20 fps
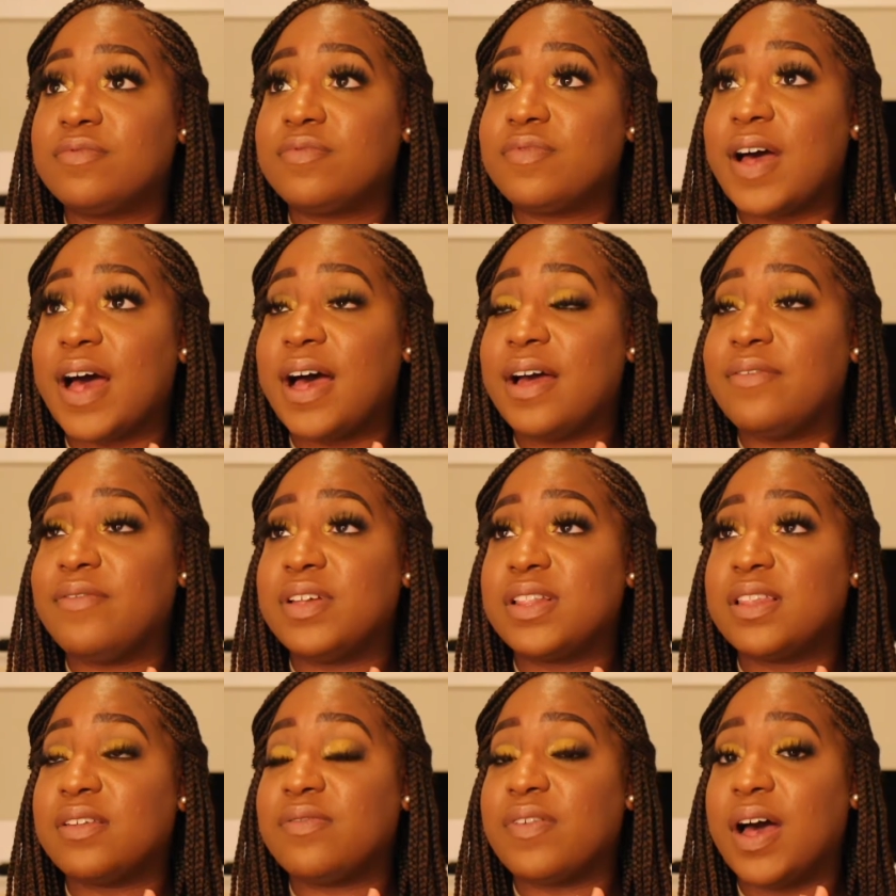
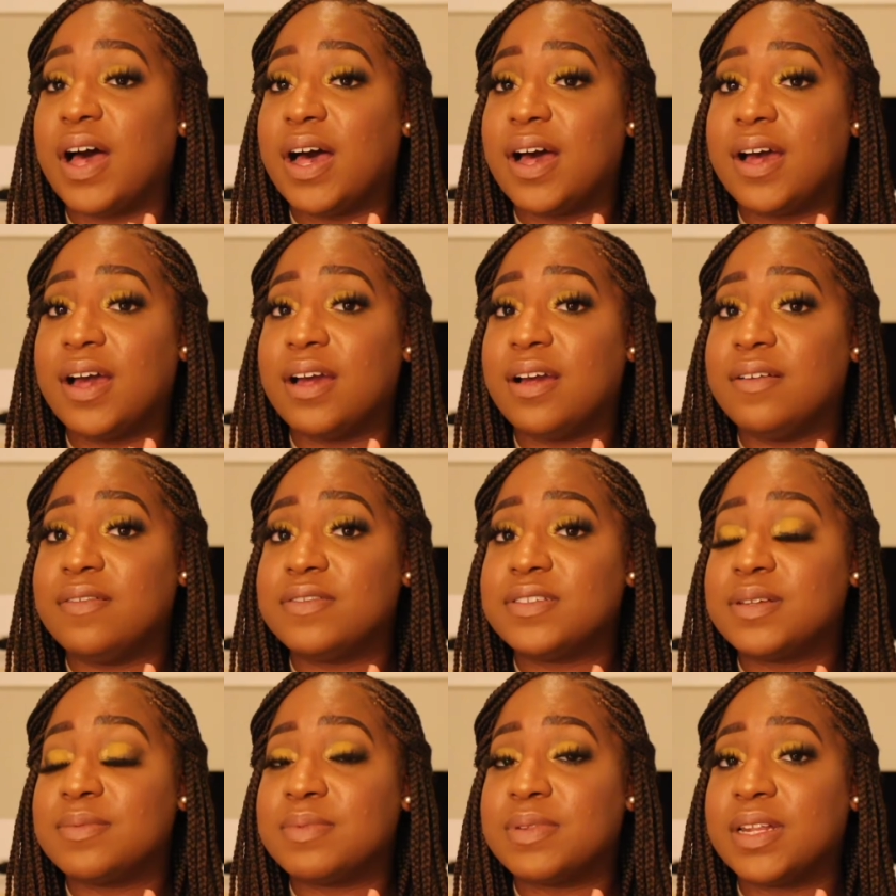5:55,
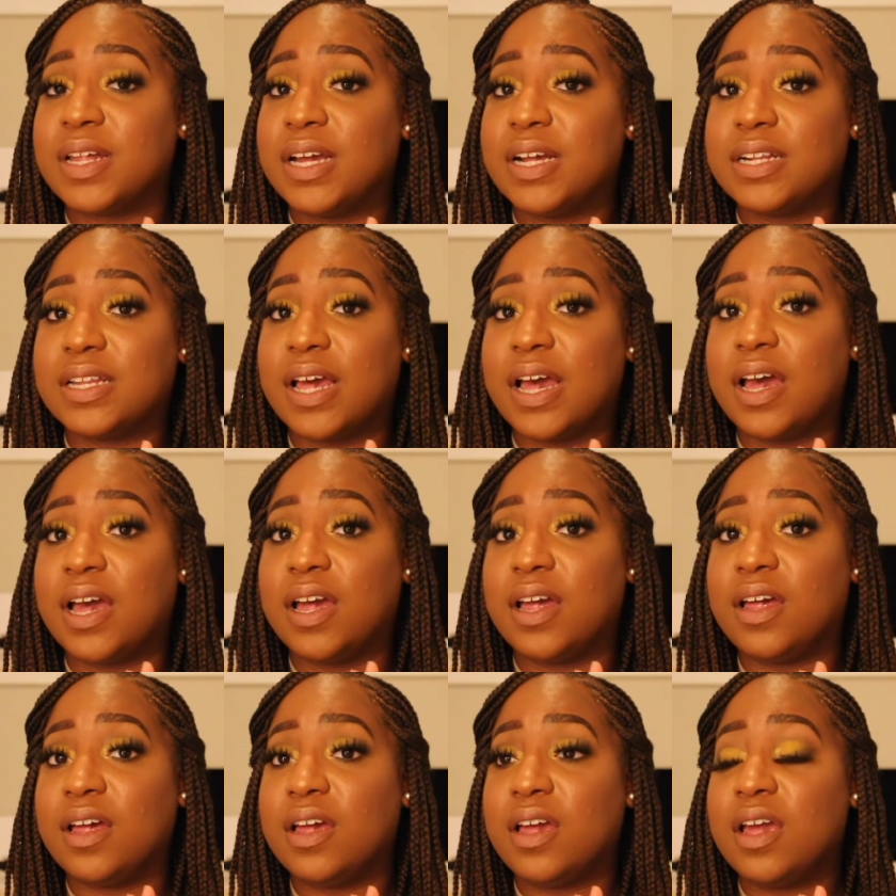something like
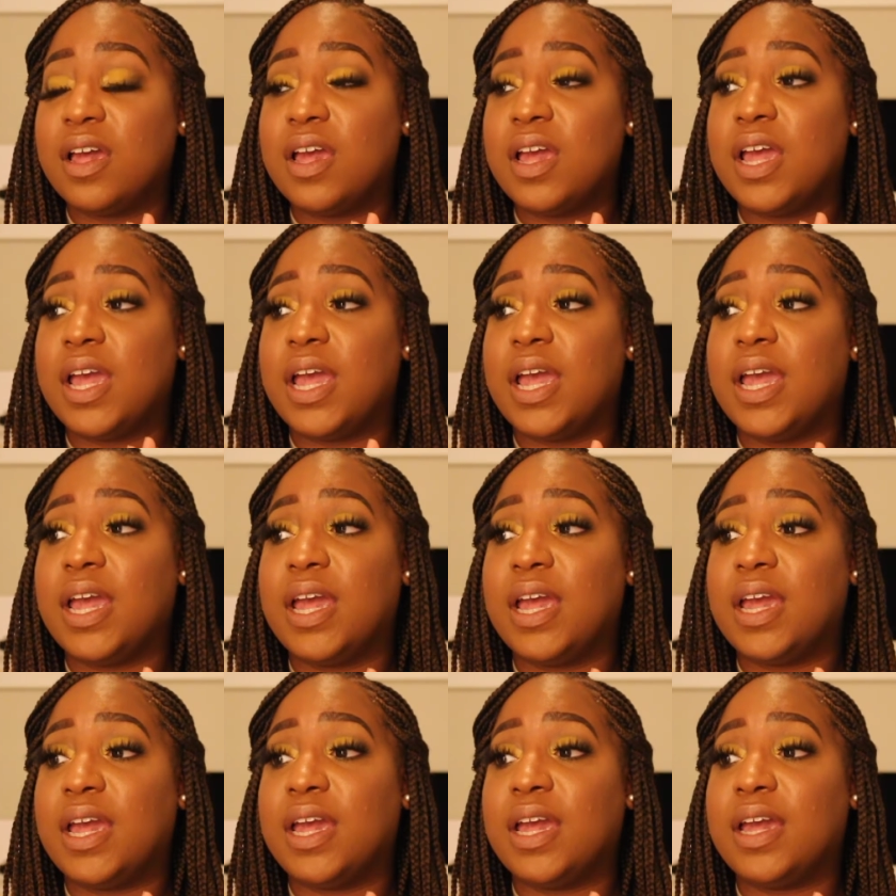that.
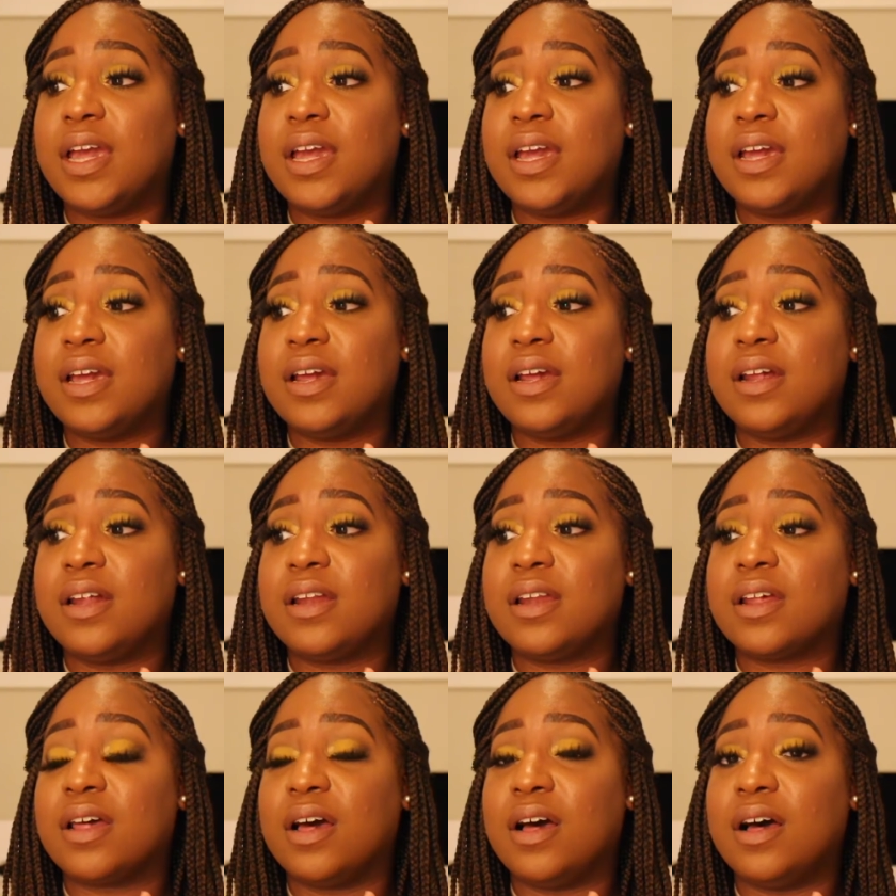
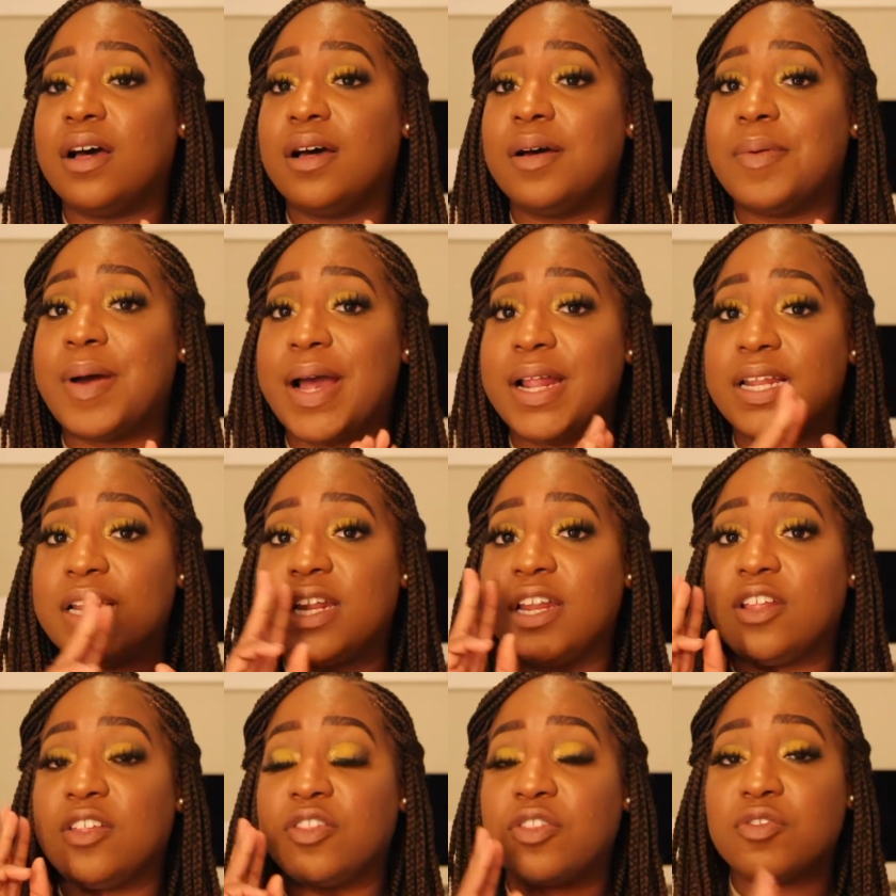And I
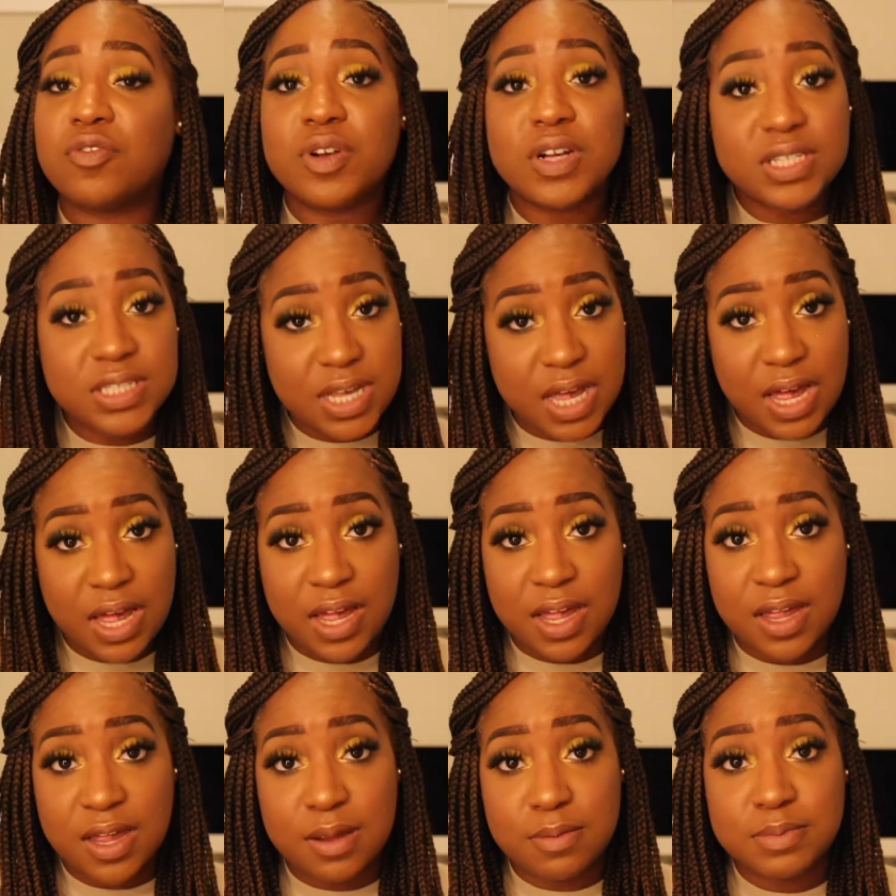did it 3
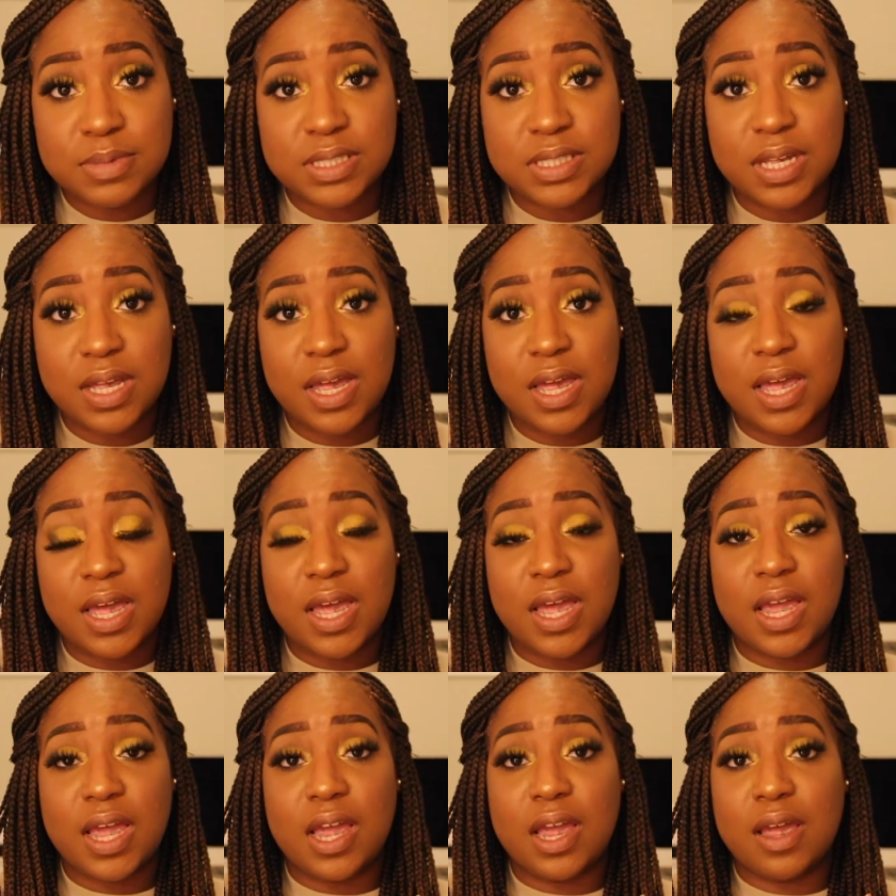times,
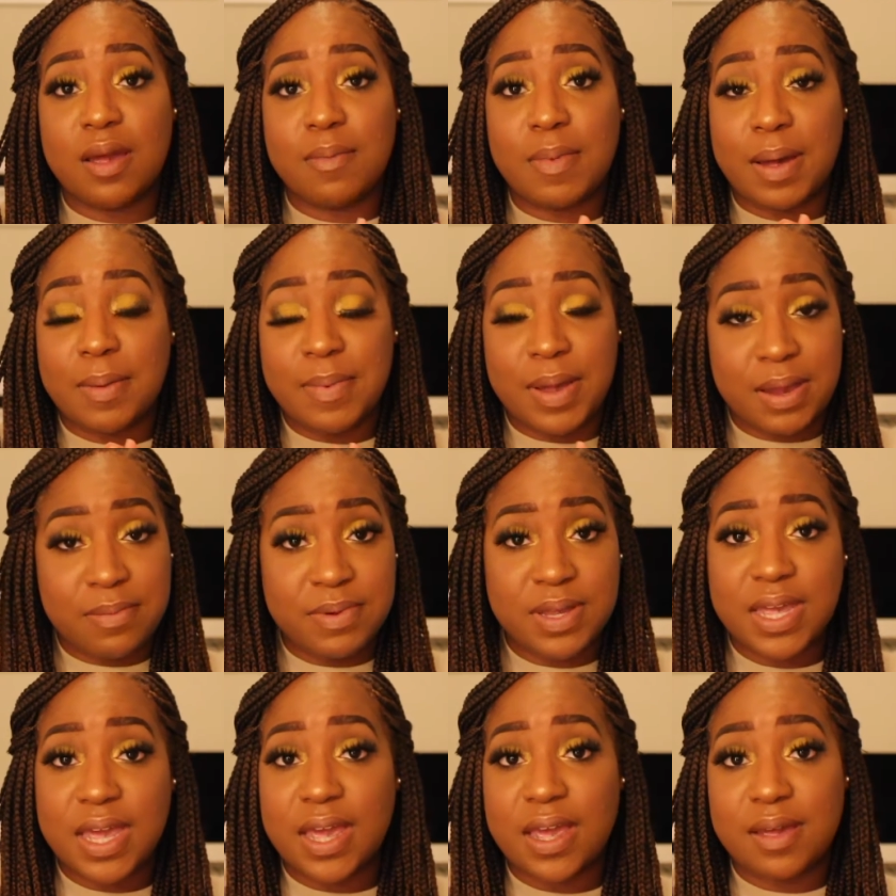and my
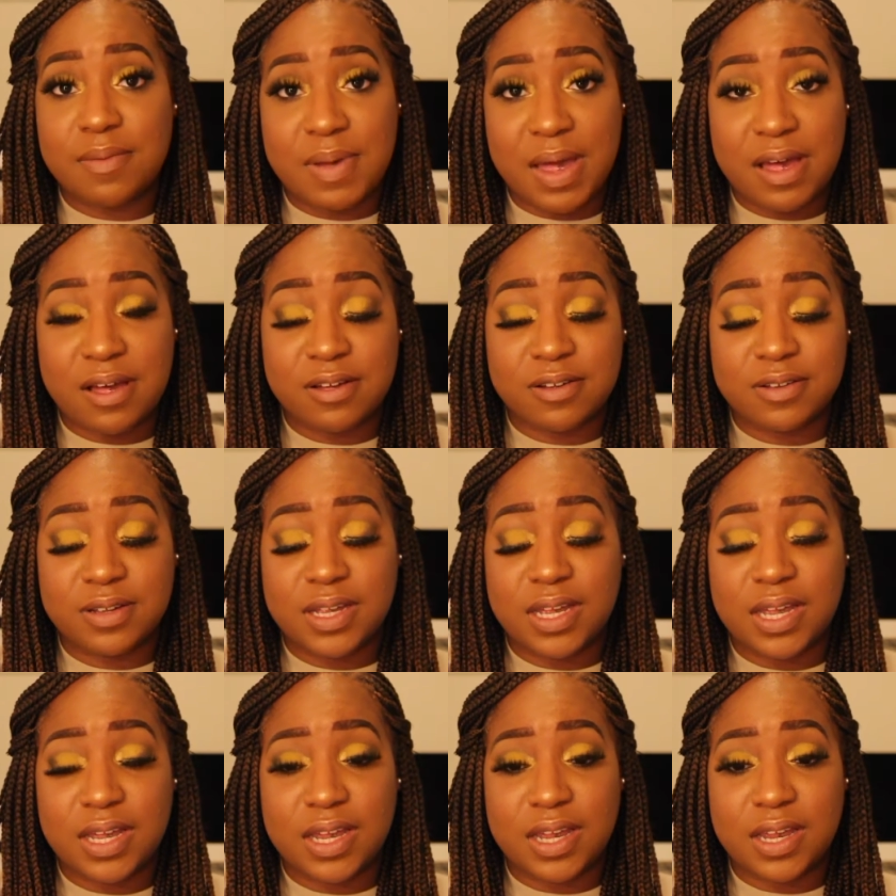baby came out.
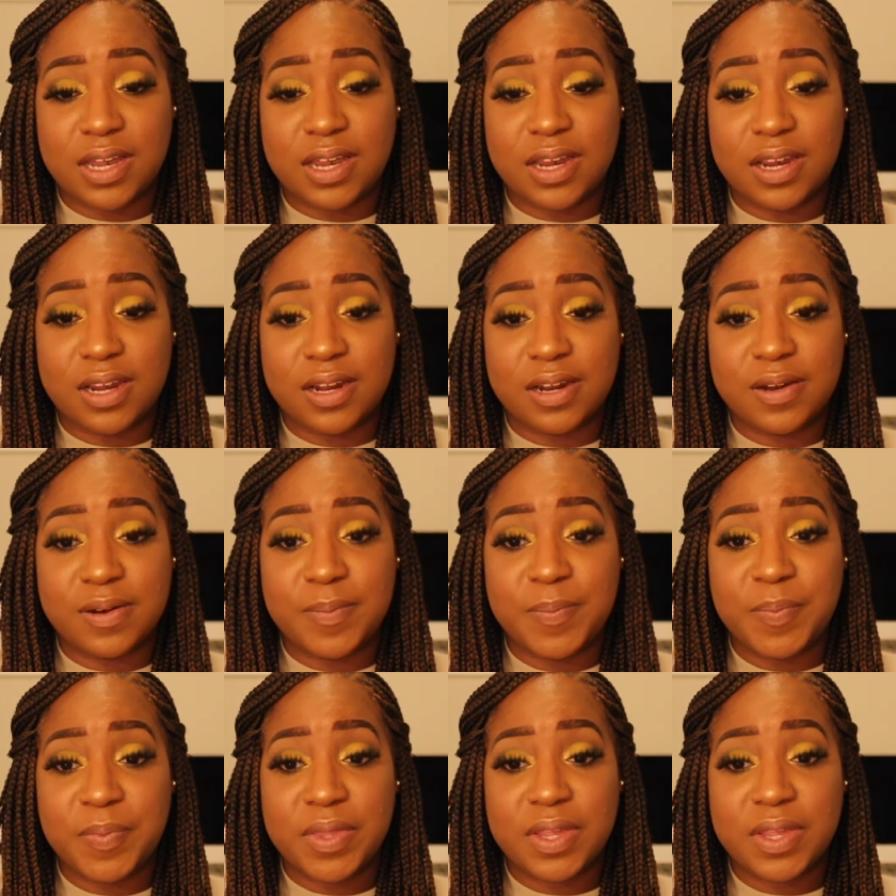And